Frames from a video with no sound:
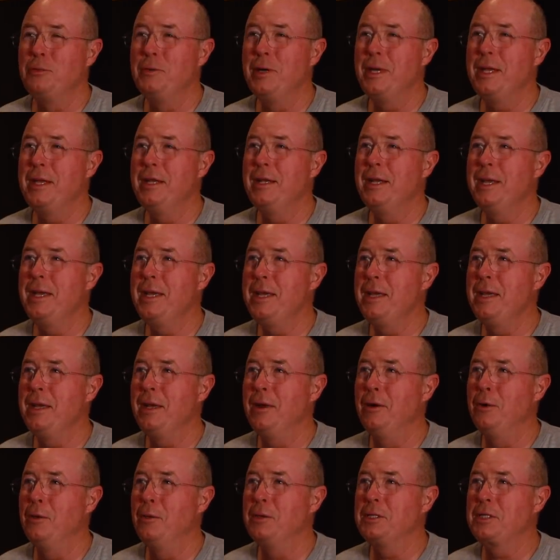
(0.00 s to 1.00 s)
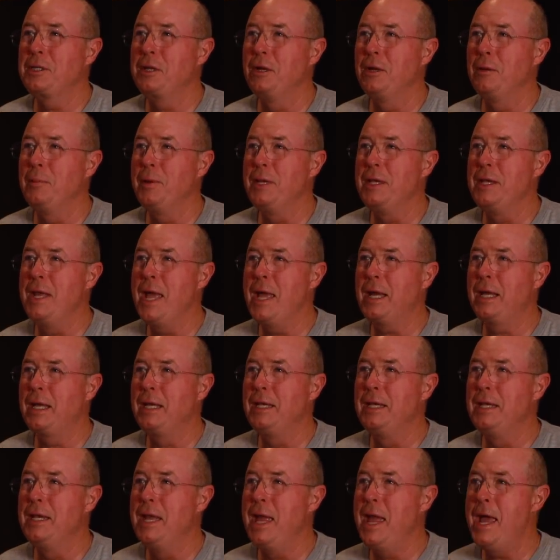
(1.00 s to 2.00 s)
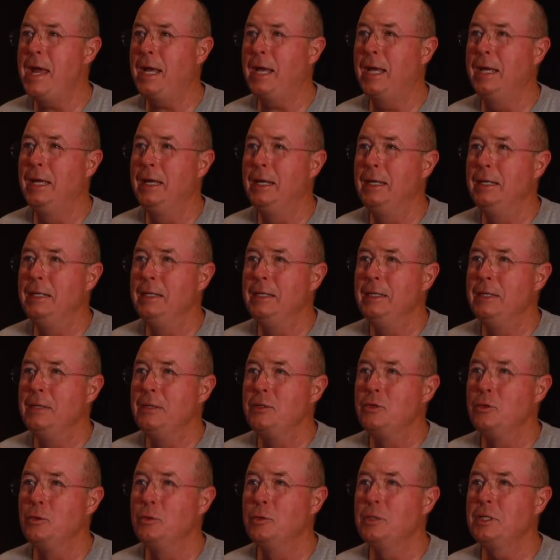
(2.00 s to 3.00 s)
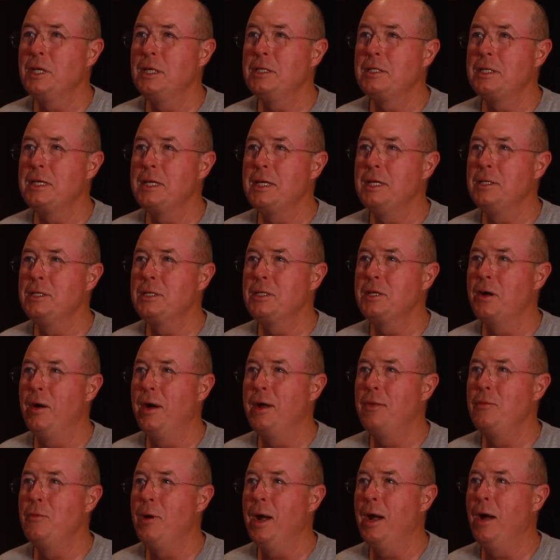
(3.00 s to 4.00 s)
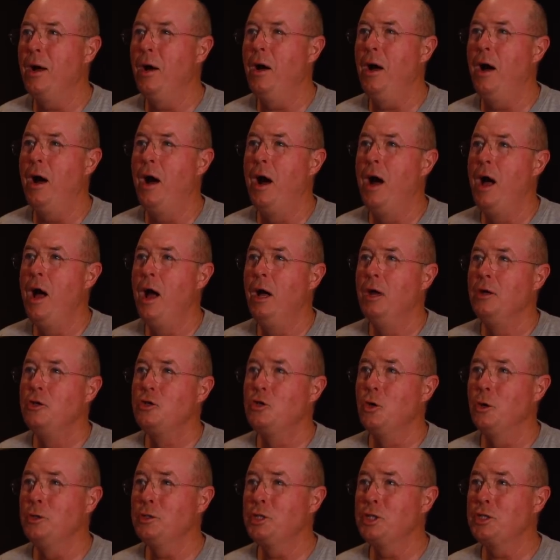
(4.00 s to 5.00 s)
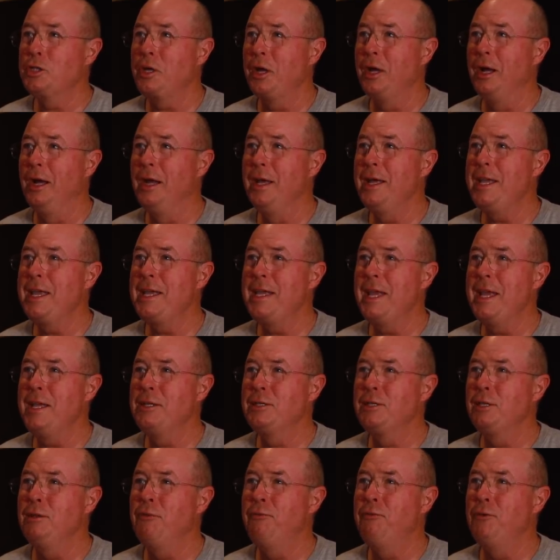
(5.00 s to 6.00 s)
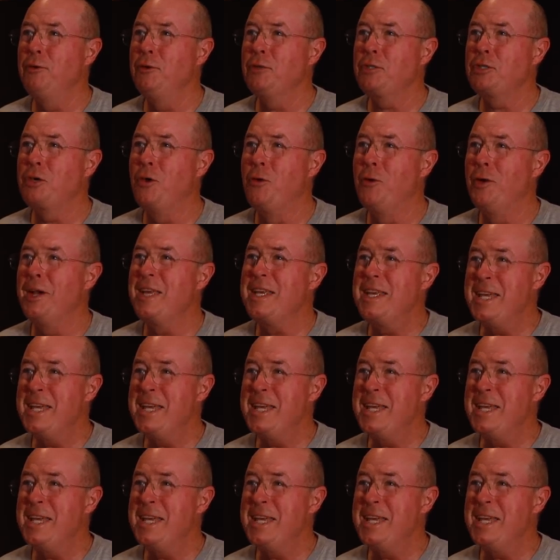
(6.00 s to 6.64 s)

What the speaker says: It's gonna be neck and neck. George has the inside run. Oh, George is gonna lead into the first corner.